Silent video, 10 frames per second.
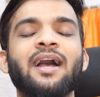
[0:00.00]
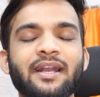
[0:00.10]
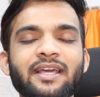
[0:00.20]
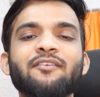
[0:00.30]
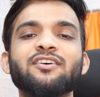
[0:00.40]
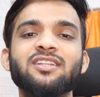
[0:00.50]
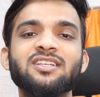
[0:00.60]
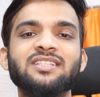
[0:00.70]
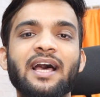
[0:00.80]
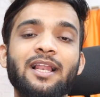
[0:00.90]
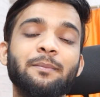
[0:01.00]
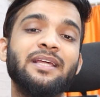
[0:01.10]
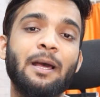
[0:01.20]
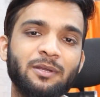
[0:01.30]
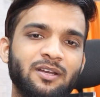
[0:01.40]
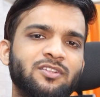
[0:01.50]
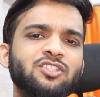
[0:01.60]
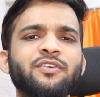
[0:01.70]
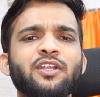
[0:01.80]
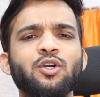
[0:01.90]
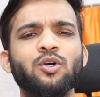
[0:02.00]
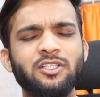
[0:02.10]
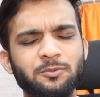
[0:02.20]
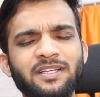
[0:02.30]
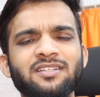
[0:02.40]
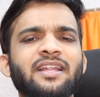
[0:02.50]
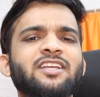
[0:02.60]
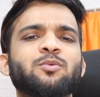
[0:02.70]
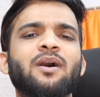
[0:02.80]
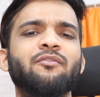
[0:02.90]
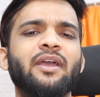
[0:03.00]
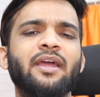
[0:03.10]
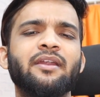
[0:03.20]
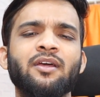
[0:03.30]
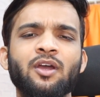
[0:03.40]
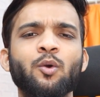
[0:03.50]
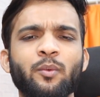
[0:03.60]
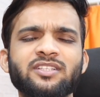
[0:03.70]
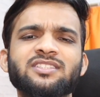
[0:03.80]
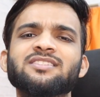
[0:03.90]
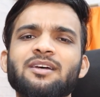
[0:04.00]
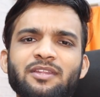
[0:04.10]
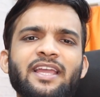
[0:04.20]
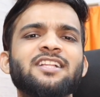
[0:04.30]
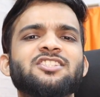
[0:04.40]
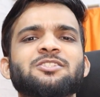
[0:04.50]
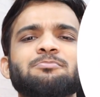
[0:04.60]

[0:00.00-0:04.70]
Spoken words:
And yeah, with this, I'll be wrapping up this video. Let's meet in the next one where we discuss something else.